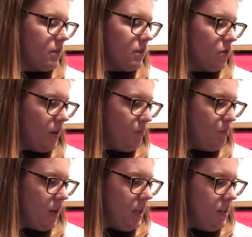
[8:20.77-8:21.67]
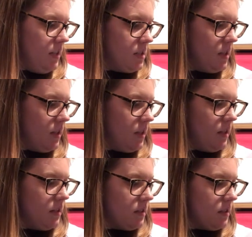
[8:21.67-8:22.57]
Try and break into
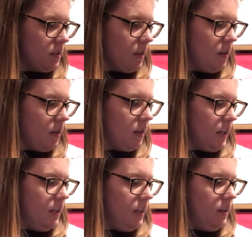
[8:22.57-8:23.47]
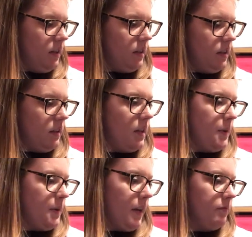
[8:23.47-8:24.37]
this. Can't get in. There
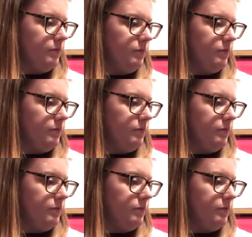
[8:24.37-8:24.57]
we go.